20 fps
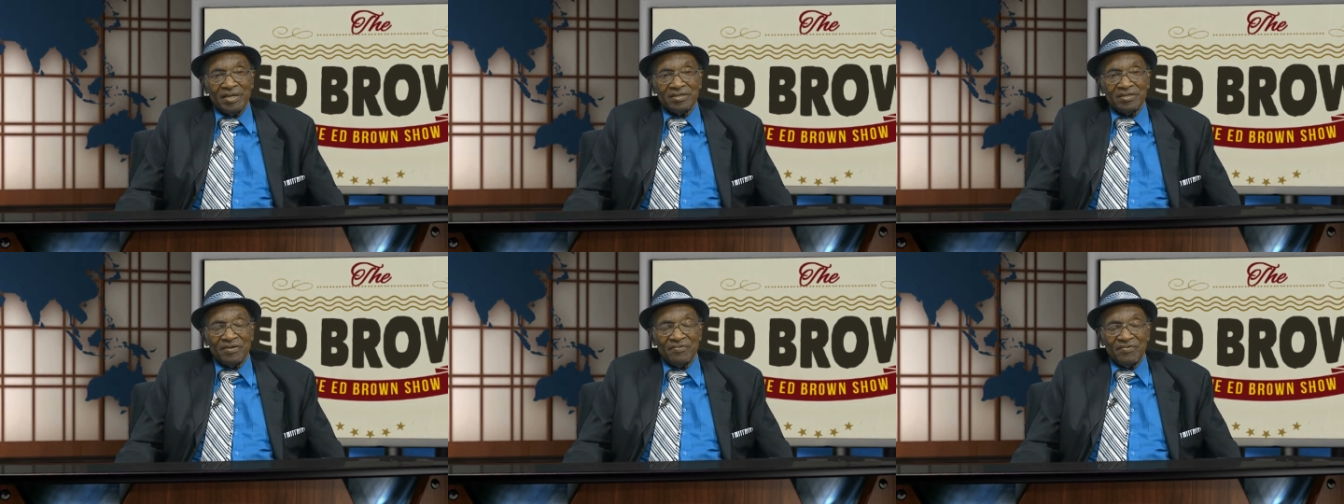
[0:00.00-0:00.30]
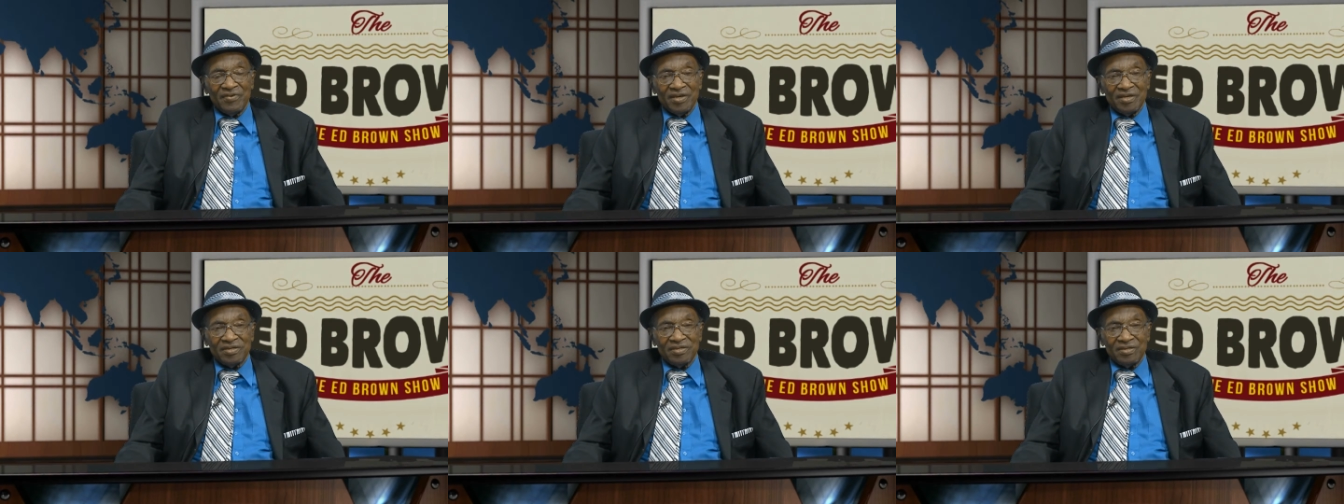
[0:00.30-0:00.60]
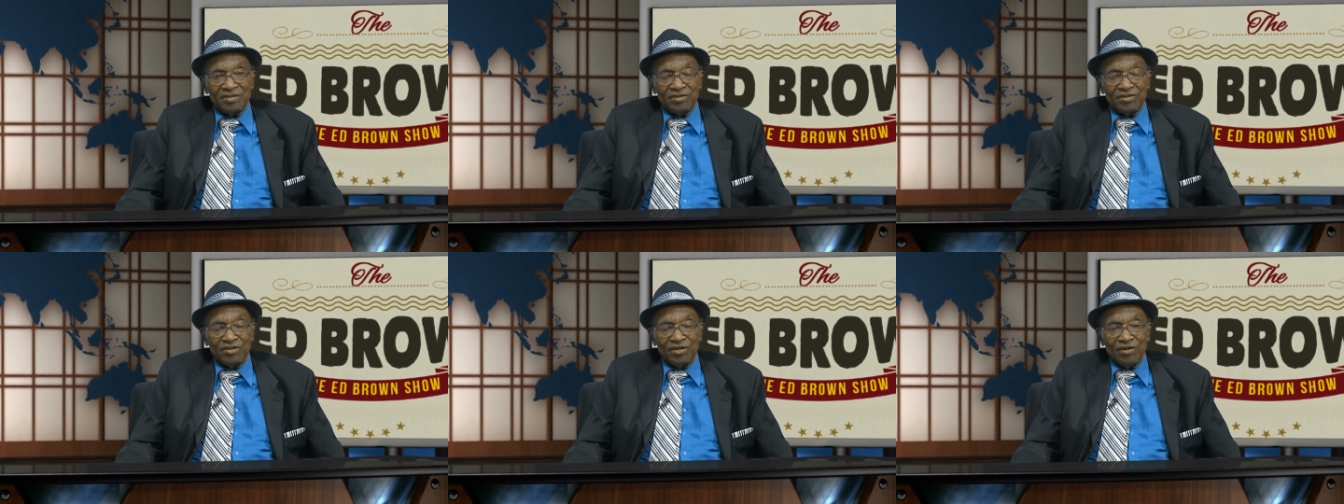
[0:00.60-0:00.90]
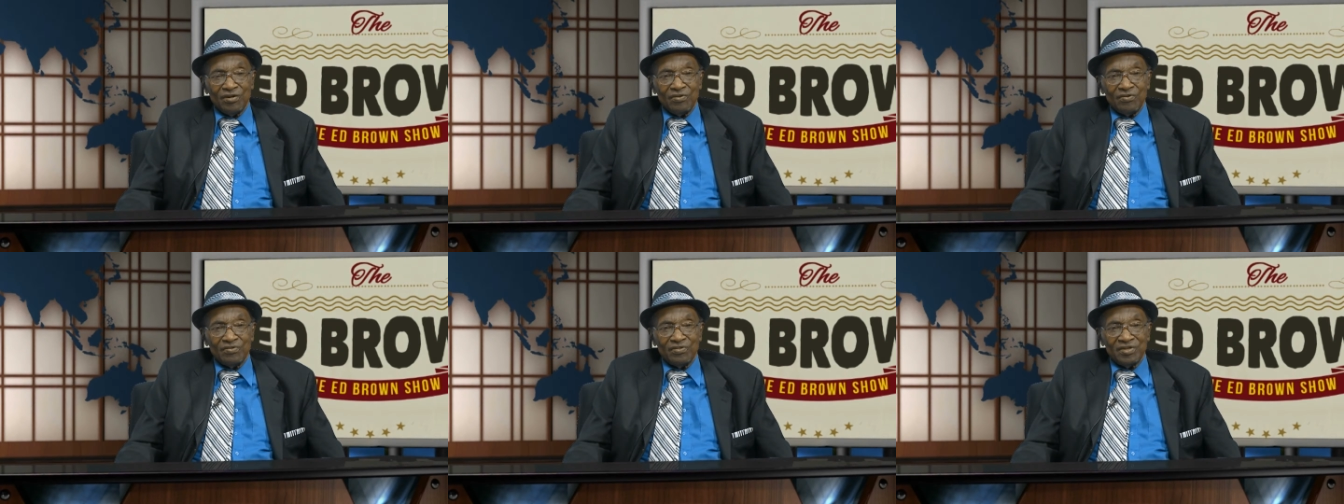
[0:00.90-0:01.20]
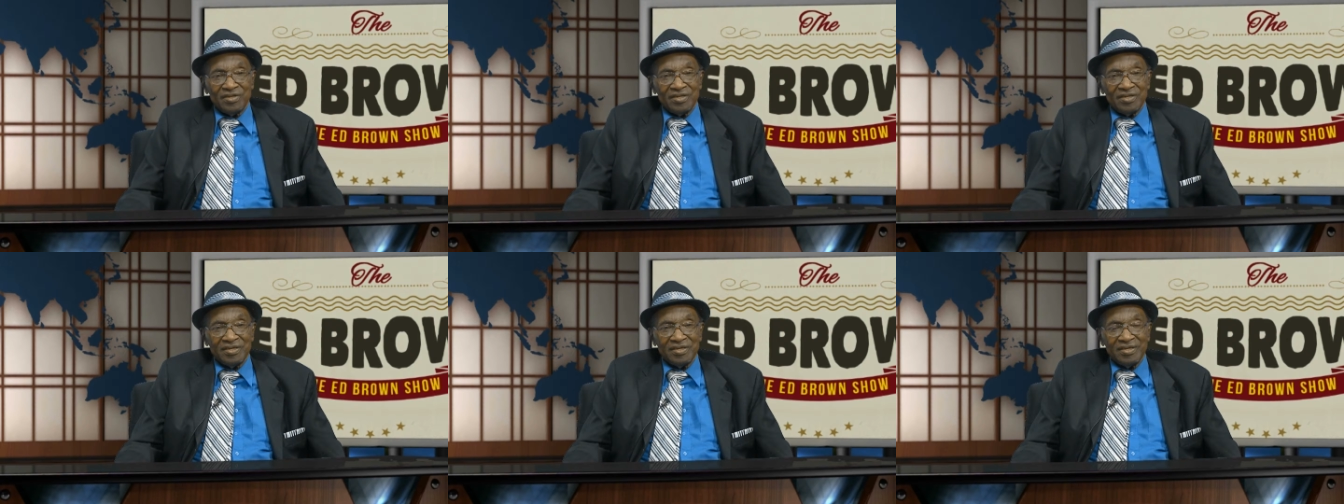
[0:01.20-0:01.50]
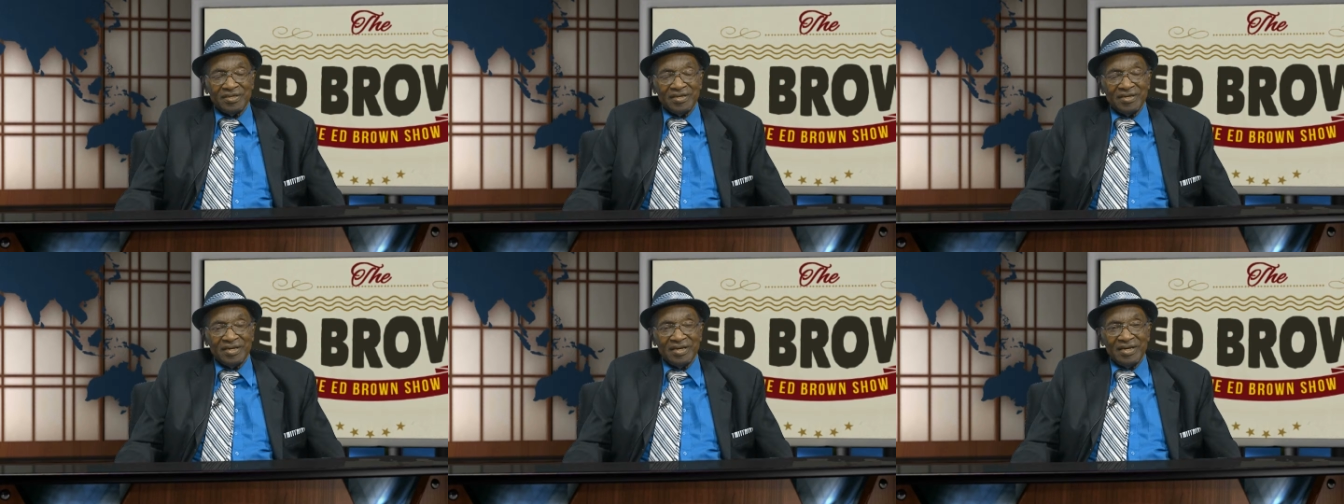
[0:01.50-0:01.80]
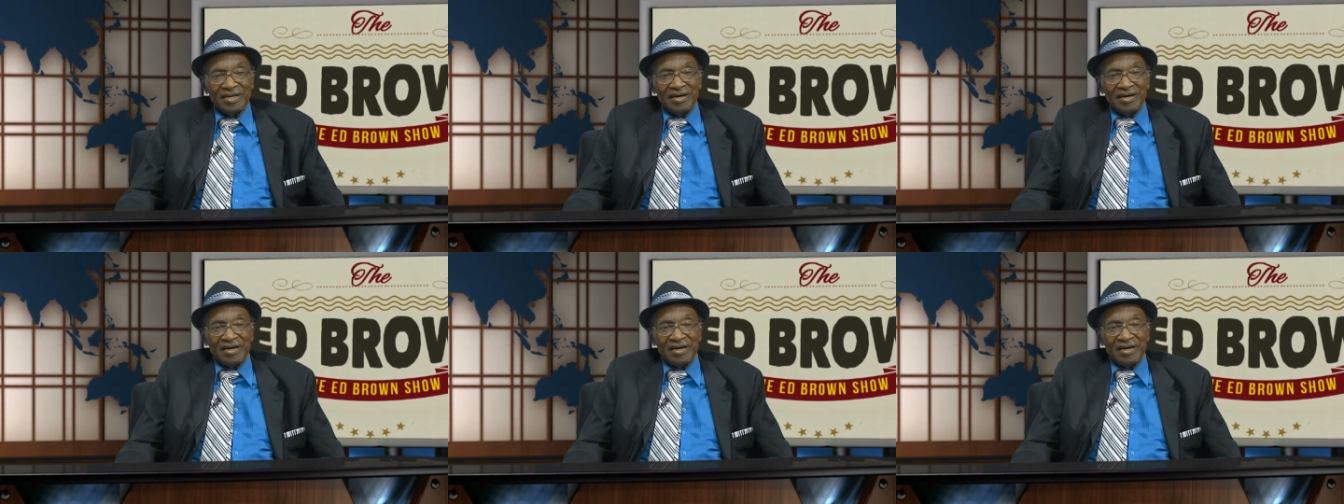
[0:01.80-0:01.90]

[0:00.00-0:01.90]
Sylvester Jones, here.